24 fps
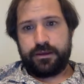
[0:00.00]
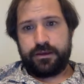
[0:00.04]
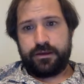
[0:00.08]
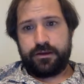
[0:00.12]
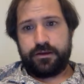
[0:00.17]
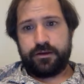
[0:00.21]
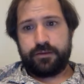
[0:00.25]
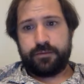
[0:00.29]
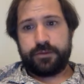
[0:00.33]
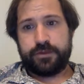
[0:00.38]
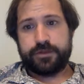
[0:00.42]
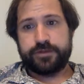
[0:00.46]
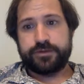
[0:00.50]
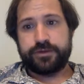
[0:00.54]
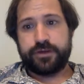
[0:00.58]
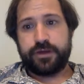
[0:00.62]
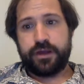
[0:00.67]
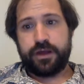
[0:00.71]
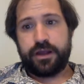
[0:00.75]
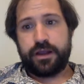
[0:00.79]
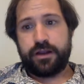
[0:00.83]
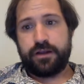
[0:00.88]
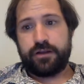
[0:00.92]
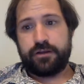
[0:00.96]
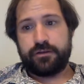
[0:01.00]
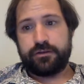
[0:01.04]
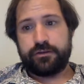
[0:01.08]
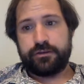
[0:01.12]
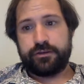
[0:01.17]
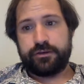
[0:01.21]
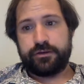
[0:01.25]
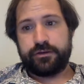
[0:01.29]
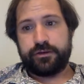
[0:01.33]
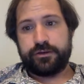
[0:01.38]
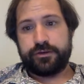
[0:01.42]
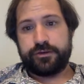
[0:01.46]
are much higher
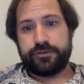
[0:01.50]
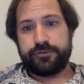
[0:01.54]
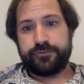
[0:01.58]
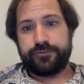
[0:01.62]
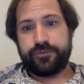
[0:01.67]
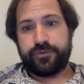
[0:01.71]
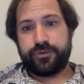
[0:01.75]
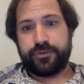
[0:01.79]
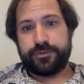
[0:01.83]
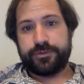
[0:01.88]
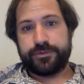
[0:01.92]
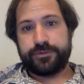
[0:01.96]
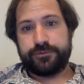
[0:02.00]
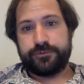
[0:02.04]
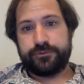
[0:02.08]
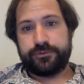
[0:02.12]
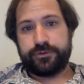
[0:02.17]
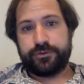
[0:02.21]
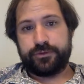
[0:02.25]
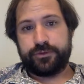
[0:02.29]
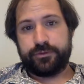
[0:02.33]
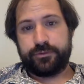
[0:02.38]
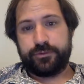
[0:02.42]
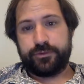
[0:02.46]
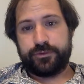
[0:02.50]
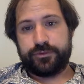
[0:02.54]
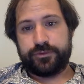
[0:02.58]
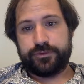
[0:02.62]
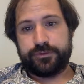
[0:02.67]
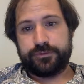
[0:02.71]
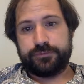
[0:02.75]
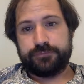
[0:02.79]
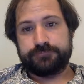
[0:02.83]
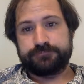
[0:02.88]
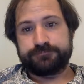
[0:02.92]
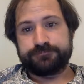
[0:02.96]
than other forms of
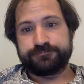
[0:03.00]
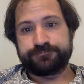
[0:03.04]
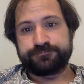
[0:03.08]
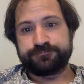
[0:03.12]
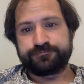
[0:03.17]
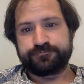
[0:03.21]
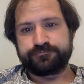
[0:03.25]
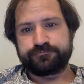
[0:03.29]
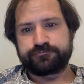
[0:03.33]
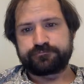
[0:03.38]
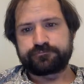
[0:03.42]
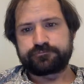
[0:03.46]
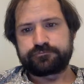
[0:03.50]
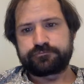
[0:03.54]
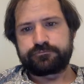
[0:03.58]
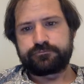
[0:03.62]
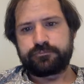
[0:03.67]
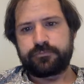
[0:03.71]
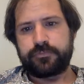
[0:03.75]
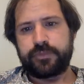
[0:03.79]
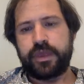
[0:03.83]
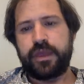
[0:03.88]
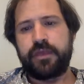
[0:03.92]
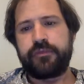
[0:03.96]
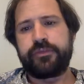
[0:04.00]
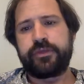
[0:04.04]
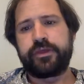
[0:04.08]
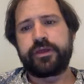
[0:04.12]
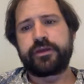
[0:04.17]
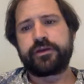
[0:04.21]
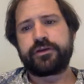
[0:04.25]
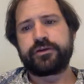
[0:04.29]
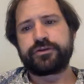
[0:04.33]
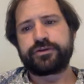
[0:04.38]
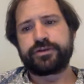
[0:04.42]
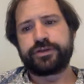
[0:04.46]
locomotion, and the
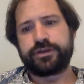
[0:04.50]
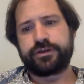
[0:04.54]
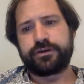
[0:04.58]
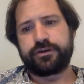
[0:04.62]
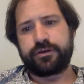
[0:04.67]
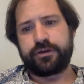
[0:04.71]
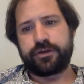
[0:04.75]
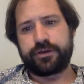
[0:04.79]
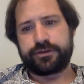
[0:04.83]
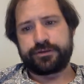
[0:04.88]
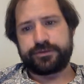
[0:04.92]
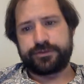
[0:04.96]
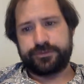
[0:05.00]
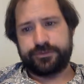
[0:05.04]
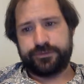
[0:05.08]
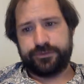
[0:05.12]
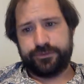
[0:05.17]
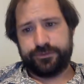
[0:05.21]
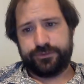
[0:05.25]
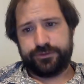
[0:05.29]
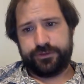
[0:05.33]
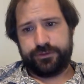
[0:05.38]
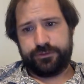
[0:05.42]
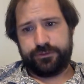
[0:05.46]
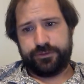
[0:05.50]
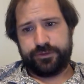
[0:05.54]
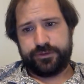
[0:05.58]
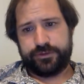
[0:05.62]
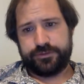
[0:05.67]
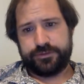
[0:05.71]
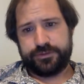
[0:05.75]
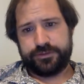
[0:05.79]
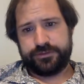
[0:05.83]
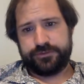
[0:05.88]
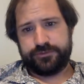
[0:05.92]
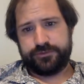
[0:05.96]
energy cost associated with this
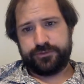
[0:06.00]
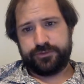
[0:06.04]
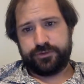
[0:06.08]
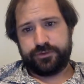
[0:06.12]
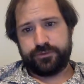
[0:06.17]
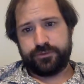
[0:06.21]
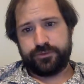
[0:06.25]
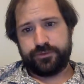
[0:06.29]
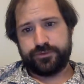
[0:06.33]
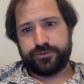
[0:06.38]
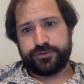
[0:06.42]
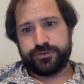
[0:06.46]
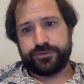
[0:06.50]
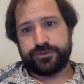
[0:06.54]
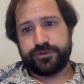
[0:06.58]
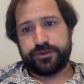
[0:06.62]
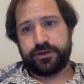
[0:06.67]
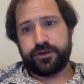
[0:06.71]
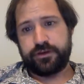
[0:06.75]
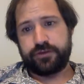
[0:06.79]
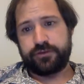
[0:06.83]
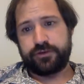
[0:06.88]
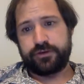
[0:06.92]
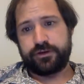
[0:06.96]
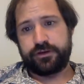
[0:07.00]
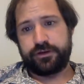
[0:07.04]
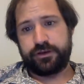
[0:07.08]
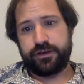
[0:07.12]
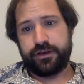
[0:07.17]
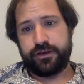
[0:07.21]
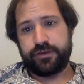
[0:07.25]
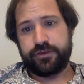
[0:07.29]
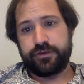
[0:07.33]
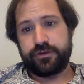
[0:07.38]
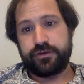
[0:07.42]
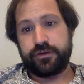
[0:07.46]
means of locomotion is higher than any
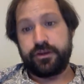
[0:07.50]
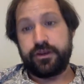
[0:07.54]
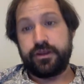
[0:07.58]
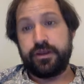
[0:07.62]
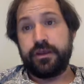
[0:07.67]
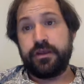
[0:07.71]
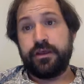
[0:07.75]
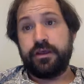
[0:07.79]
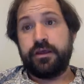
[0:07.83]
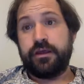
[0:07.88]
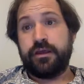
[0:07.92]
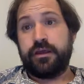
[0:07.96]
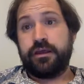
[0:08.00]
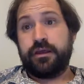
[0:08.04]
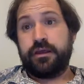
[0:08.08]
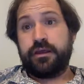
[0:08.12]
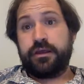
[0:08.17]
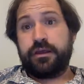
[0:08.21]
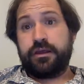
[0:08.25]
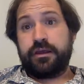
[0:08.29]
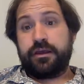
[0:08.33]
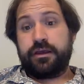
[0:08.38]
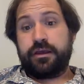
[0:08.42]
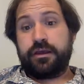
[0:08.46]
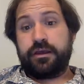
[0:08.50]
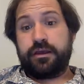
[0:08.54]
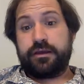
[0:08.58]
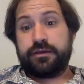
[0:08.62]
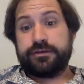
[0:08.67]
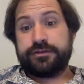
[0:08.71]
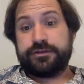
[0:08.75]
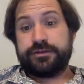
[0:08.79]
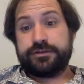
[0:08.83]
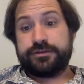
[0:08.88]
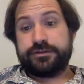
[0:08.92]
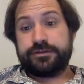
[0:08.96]
other.
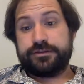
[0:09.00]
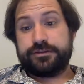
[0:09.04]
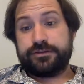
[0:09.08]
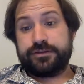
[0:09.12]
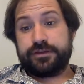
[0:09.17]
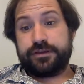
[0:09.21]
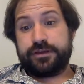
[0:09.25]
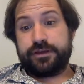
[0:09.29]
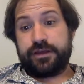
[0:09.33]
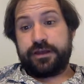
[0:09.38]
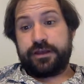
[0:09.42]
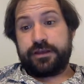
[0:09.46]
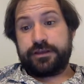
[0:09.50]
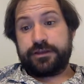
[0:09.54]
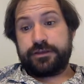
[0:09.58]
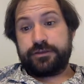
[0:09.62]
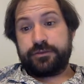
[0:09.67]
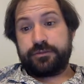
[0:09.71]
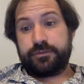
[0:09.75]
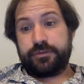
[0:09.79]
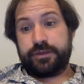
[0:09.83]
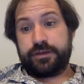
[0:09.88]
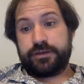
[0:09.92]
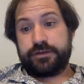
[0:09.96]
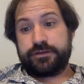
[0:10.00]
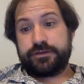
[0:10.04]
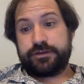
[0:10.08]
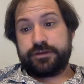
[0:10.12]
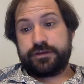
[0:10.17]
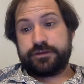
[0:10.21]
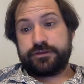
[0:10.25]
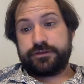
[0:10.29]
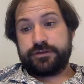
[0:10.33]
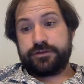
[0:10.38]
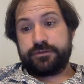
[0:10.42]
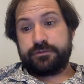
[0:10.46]
As this is the case, it would make
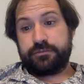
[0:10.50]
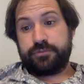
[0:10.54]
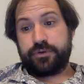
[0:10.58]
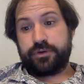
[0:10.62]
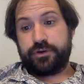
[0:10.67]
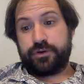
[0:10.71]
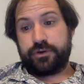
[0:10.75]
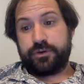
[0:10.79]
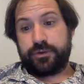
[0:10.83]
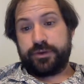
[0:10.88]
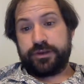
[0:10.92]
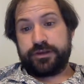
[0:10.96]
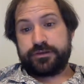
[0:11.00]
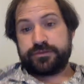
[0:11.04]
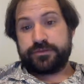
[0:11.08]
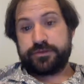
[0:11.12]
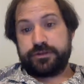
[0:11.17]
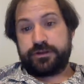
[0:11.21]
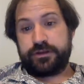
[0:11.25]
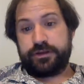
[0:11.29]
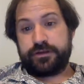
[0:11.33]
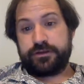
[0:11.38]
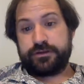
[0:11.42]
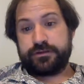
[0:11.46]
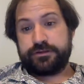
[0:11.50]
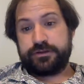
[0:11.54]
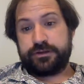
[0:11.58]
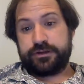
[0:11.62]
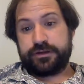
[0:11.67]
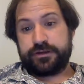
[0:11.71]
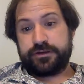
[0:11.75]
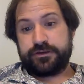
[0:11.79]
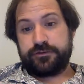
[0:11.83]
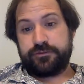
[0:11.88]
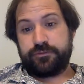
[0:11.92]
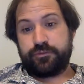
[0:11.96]
sense that burrowing should lead to
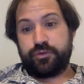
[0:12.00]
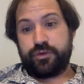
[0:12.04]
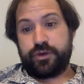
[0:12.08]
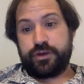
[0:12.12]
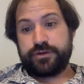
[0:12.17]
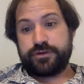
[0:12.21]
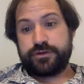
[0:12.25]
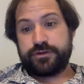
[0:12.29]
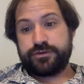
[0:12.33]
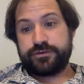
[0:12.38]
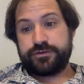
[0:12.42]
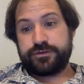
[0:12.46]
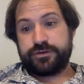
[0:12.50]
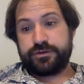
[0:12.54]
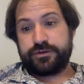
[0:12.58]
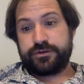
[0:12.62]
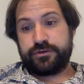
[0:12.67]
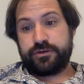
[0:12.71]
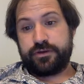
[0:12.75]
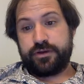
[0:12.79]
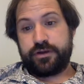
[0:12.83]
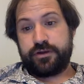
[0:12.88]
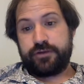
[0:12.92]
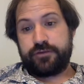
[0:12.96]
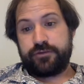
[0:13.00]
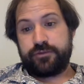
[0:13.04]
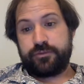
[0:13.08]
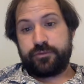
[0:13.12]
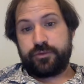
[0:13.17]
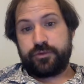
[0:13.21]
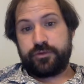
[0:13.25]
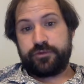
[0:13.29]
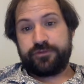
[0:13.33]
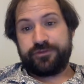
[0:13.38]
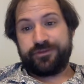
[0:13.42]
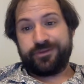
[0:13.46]
selective pressures that drive the
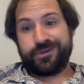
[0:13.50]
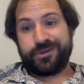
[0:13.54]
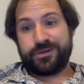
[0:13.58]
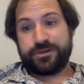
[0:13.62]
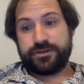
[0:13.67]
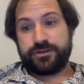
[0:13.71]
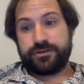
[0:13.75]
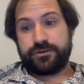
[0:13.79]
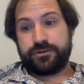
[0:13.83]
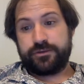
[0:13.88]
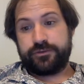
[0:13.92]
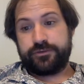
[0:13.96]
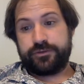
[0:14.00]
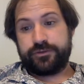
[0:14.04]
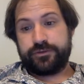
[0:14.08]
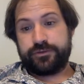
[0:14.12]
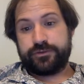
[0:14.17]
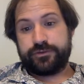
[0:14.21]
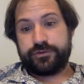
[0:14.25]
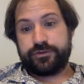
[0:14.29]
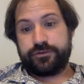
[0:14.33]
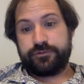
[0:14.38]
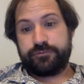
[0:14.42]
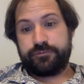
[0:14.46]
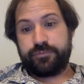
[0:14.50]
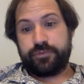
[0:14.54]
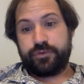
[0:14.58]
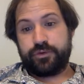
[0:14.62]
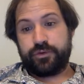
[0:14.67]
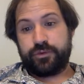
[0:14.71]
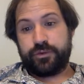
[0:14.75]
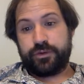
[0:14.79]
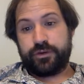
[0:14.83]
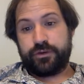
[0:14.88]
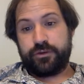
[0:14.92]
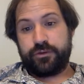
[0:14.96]
morphological evolution of
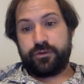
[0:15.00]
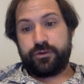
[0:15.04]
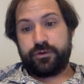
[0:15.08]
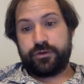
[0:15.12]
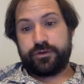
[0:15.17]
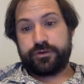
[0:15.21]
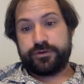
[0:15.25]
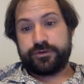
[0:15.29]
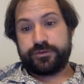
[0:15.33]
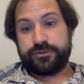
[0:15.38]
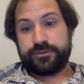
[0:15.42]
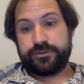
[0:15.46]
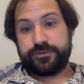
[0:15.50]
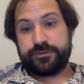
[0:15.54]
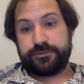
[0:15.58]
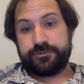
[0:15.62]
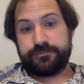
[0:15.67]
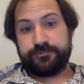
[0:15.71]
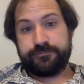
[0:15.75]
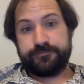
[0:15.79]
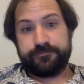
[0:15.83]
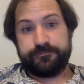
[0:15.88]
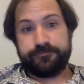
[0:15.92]
burrowing organisms.